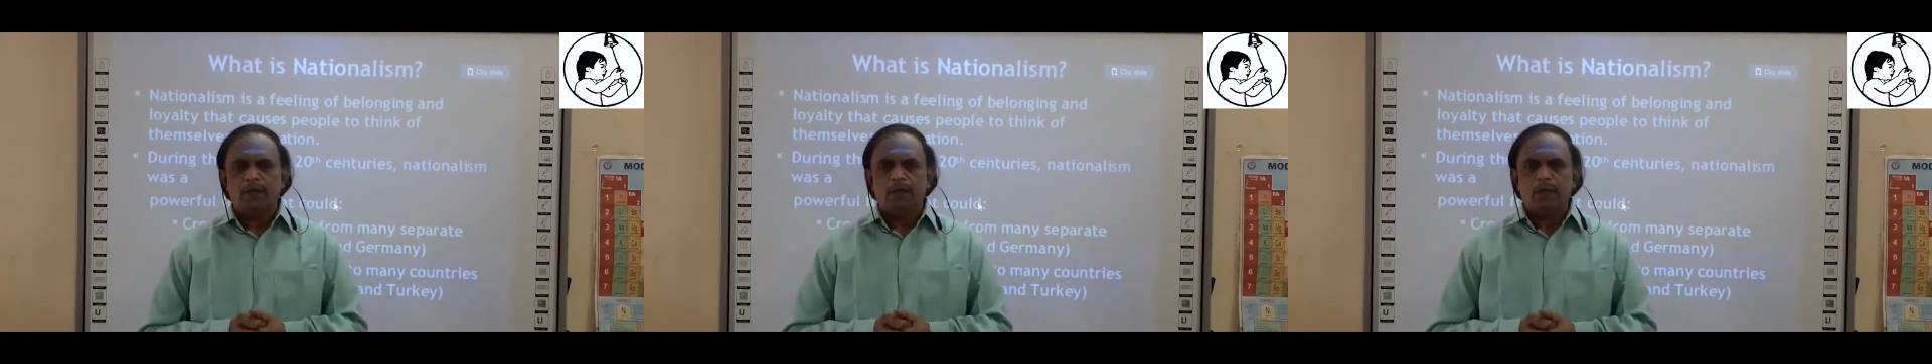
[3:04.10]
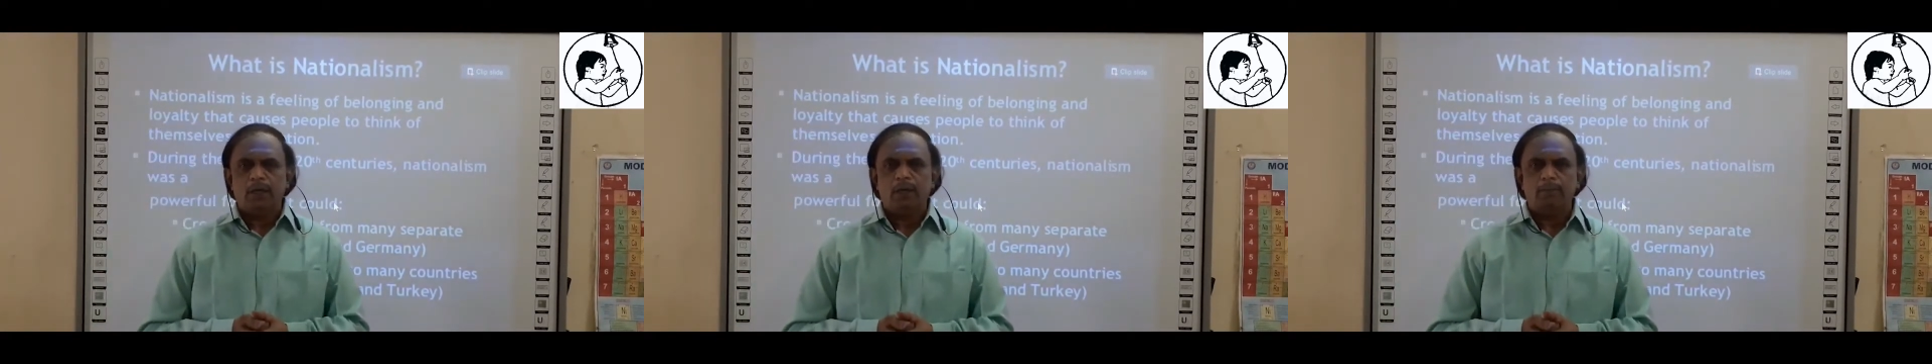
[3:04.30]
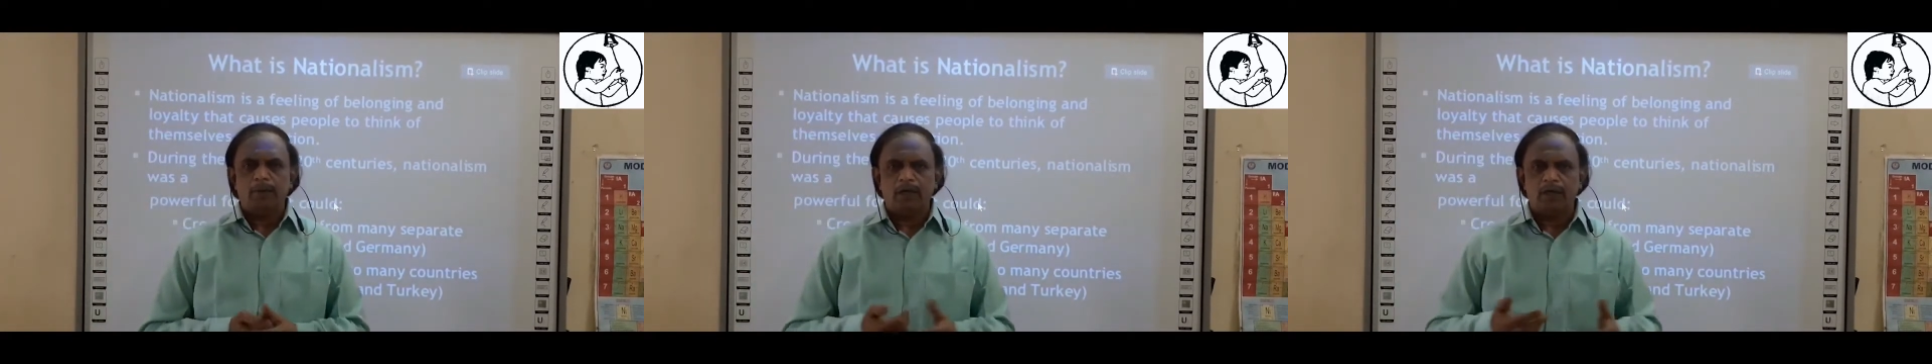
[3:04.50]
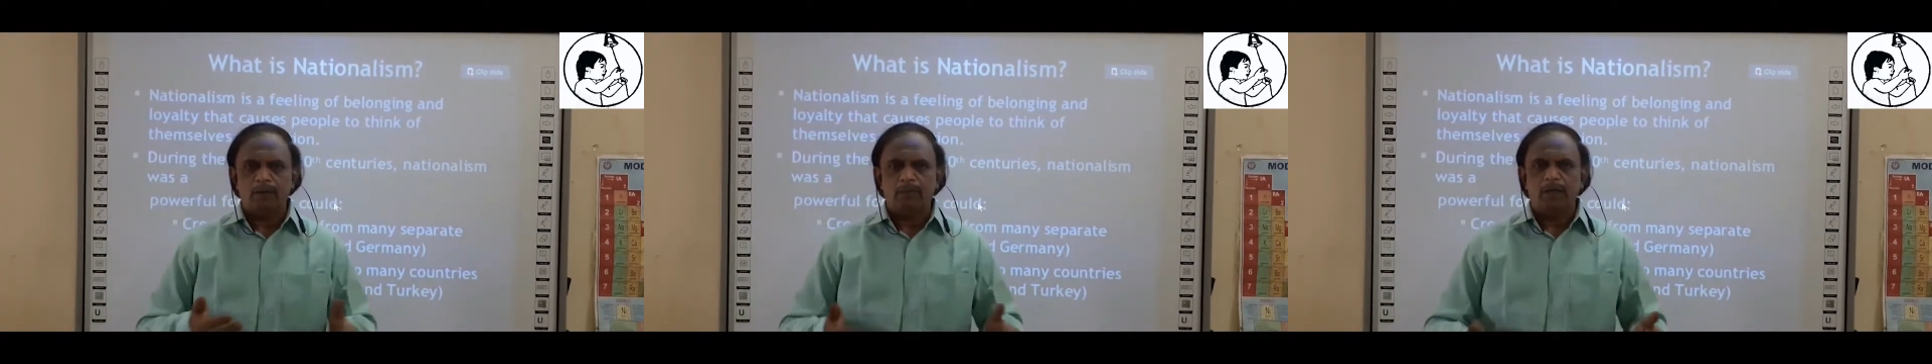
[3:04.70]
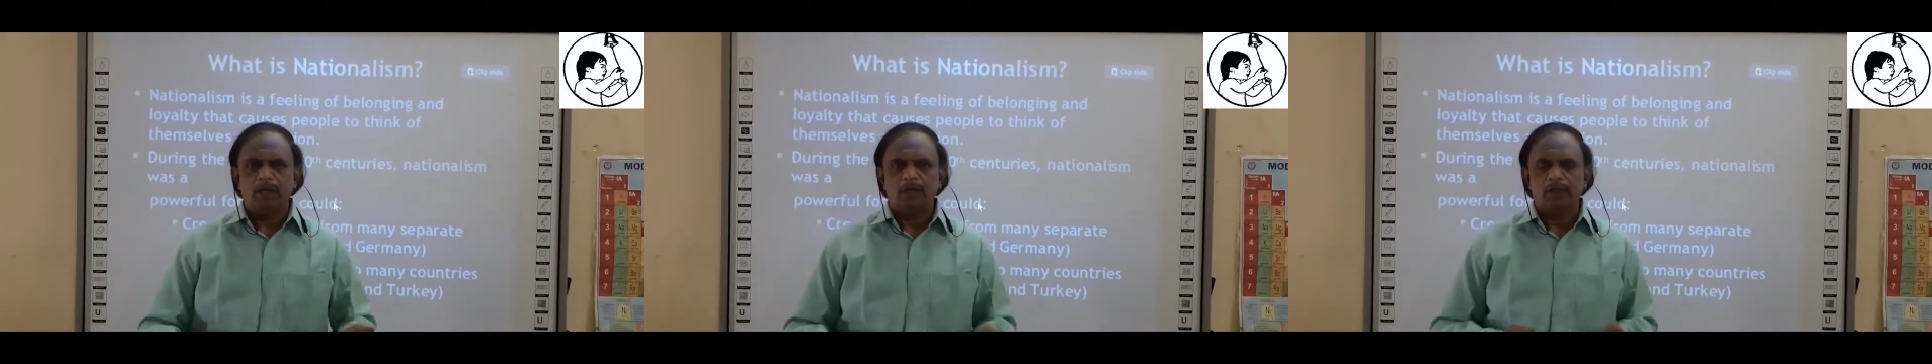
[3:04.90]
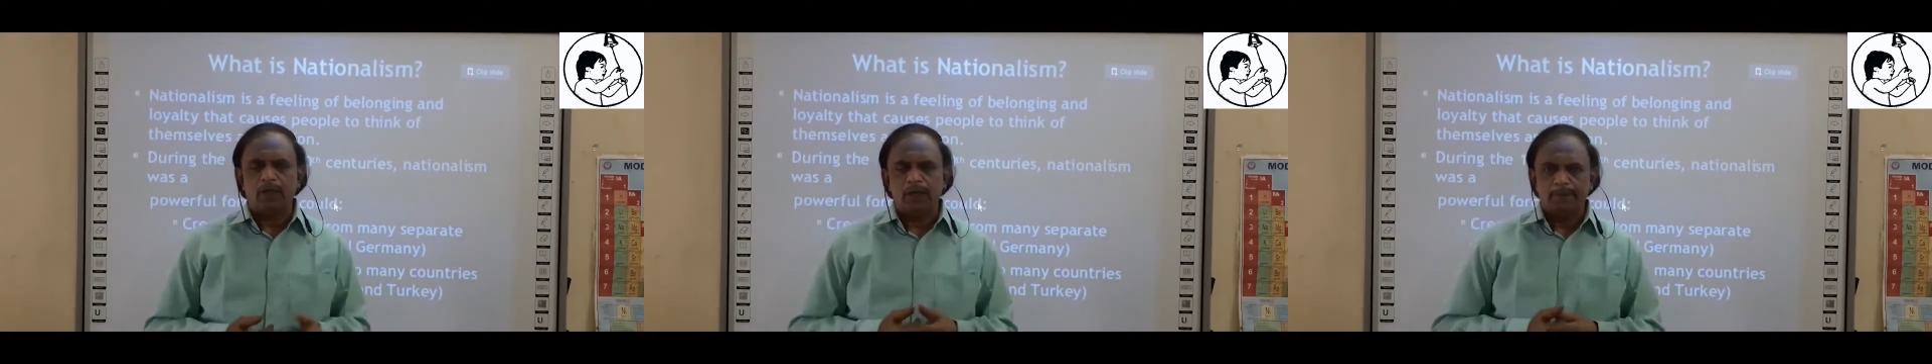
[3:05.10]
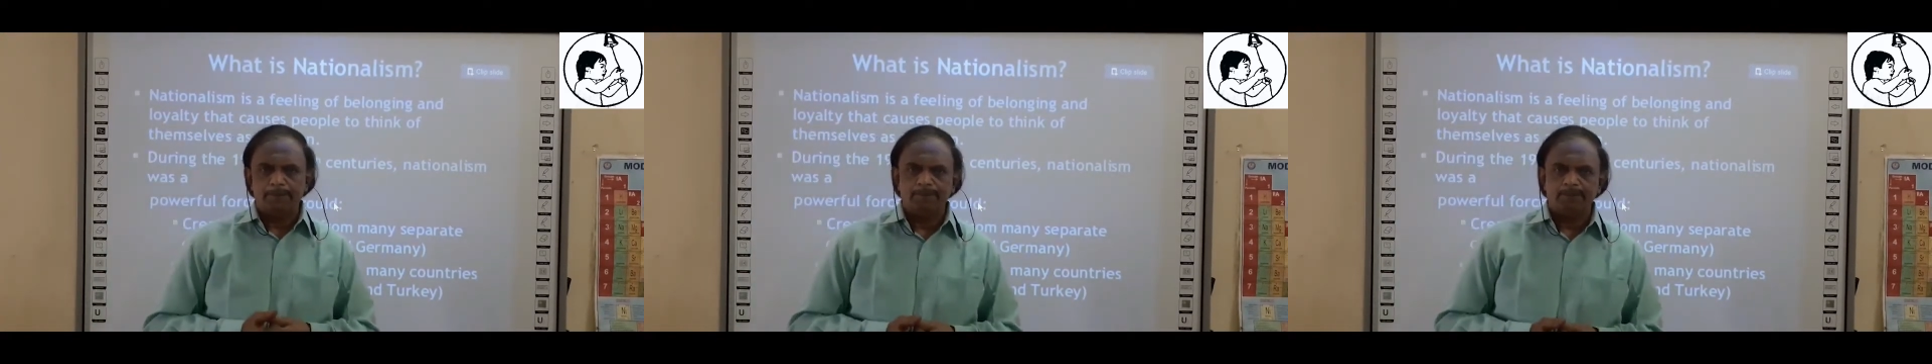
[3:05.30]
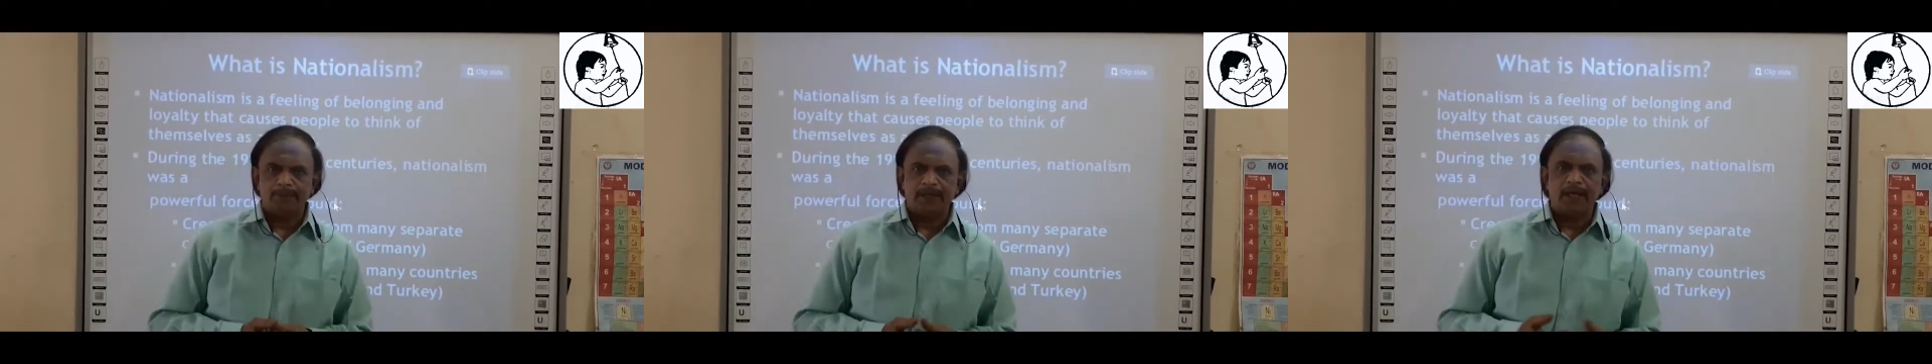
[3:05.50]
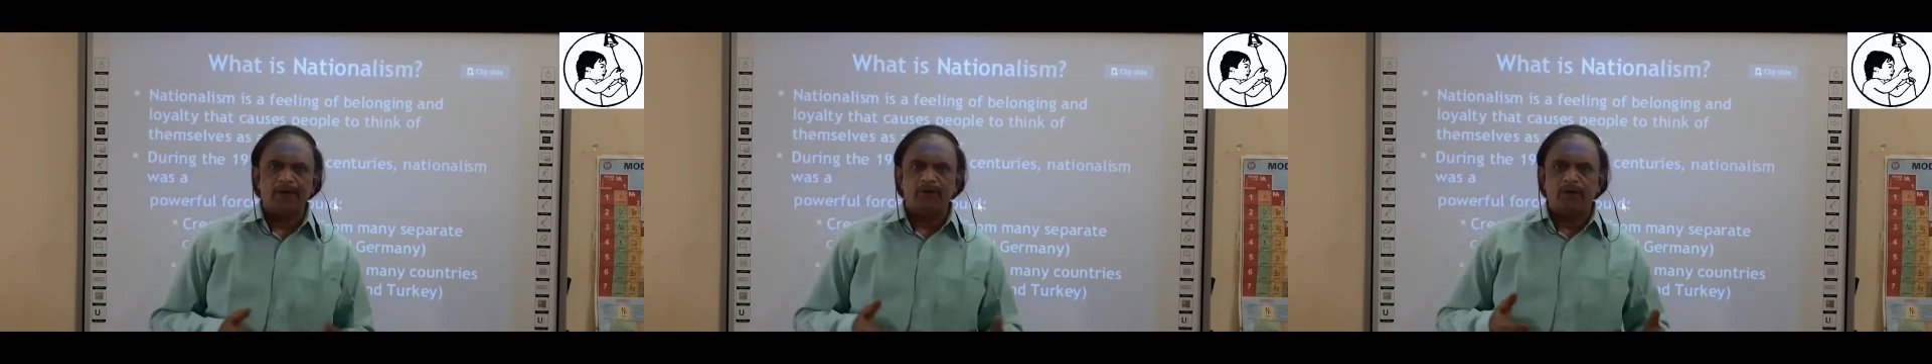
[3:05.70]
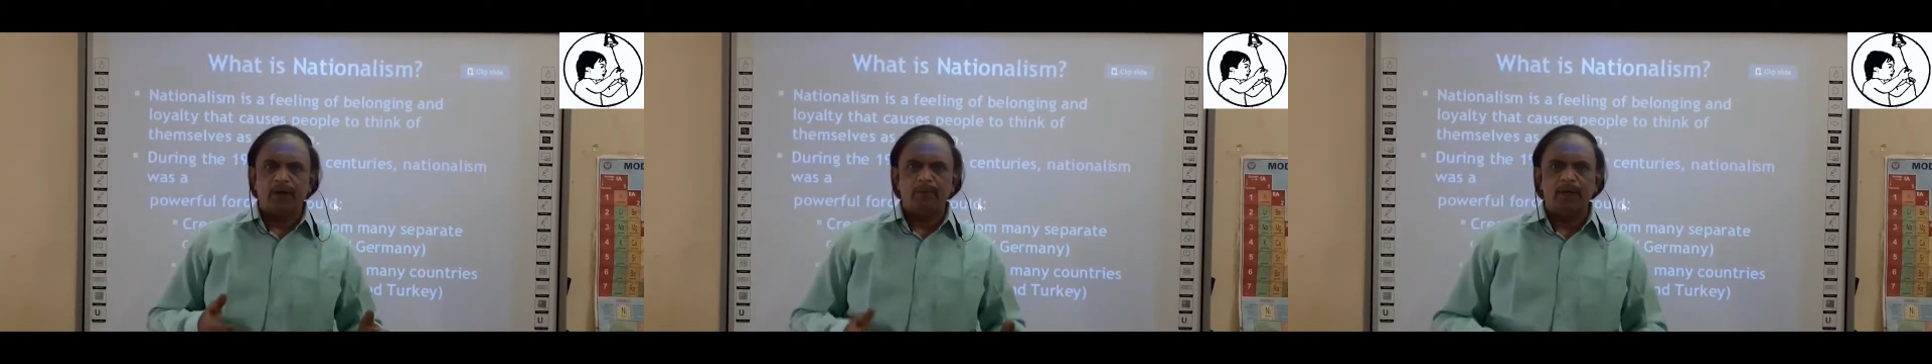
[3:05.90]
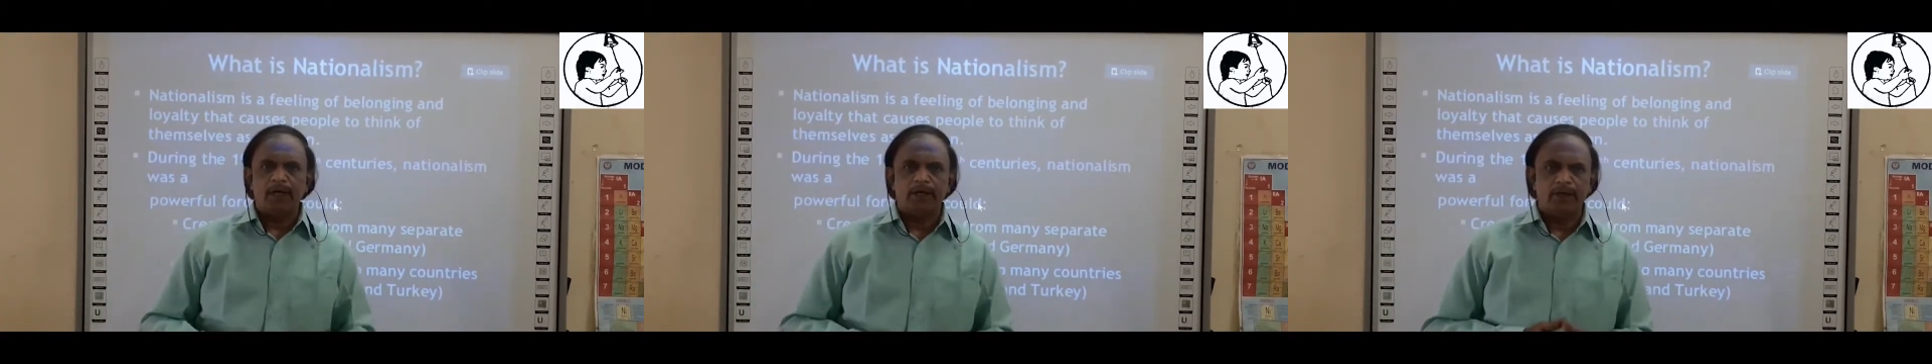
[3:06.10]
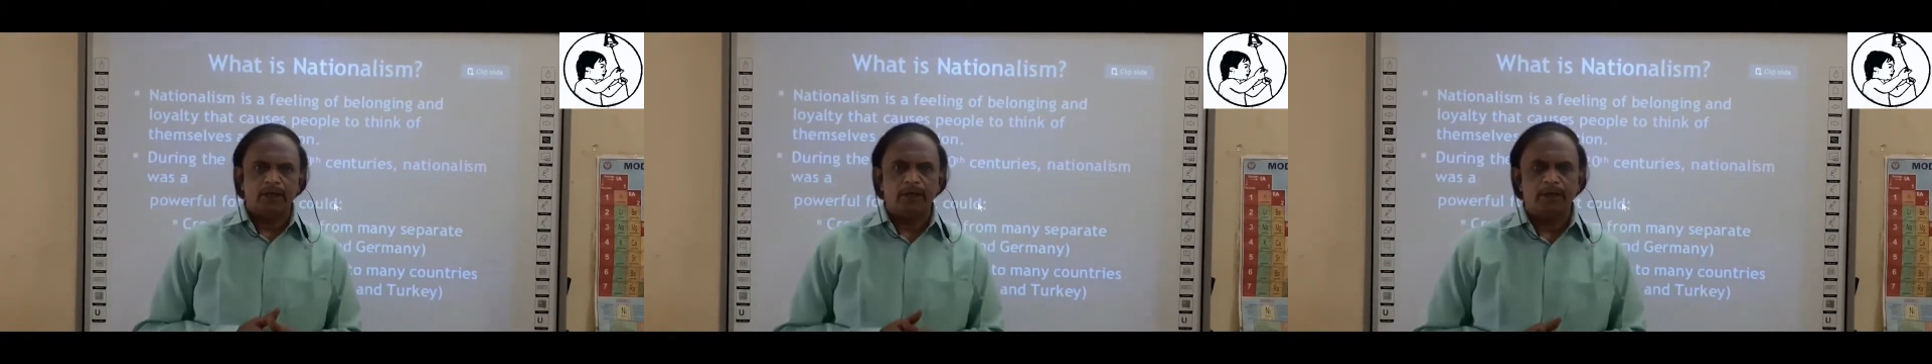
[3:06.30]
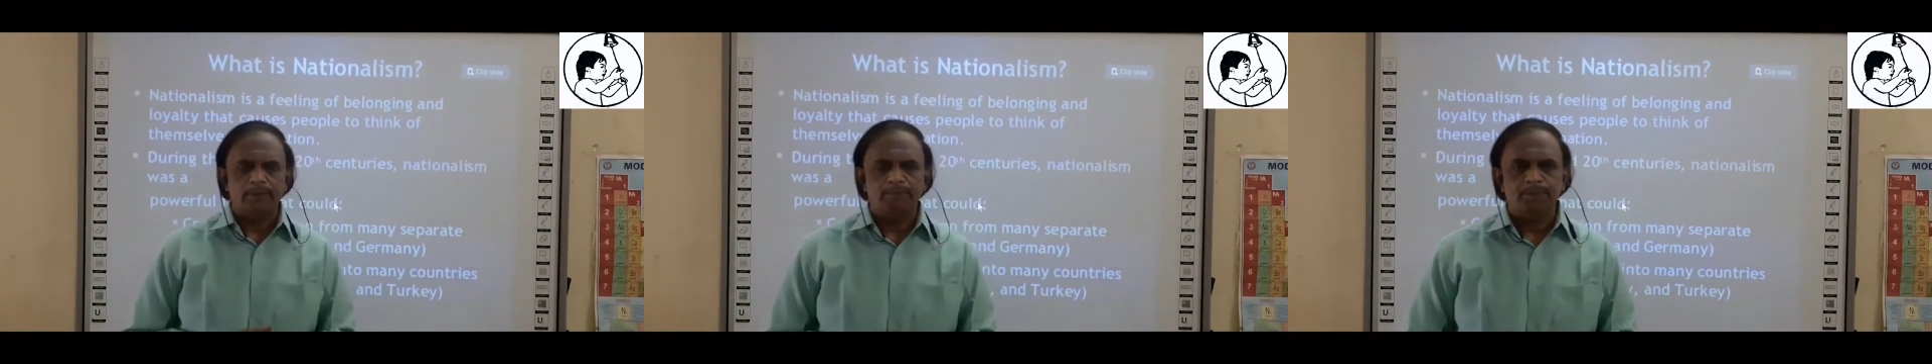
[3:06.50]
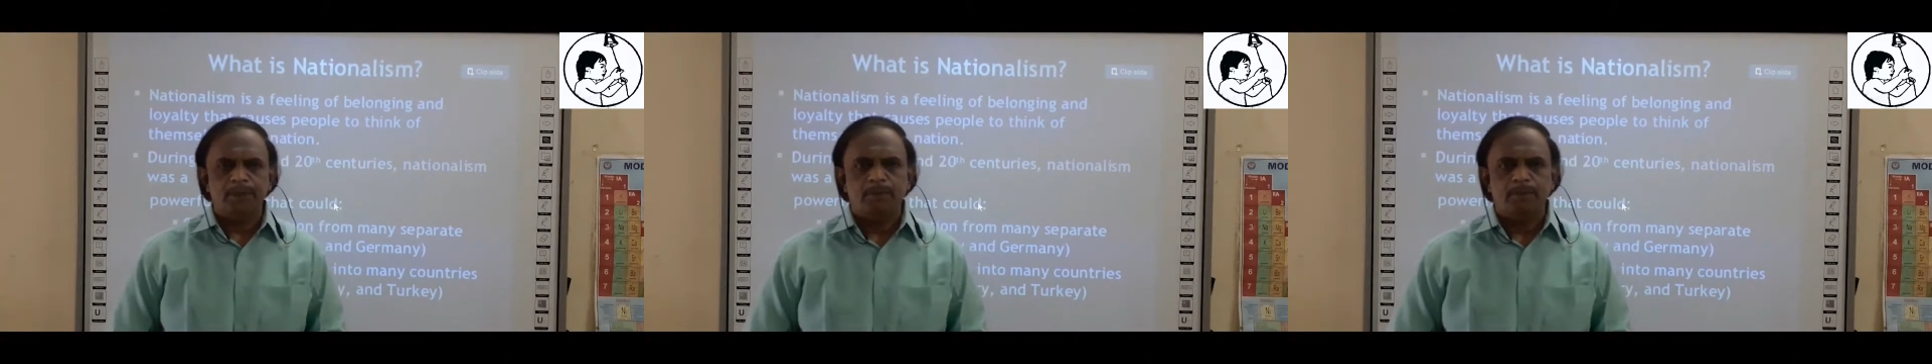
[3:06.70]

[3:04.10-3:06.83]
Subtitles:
Mahabharata and Ramayana,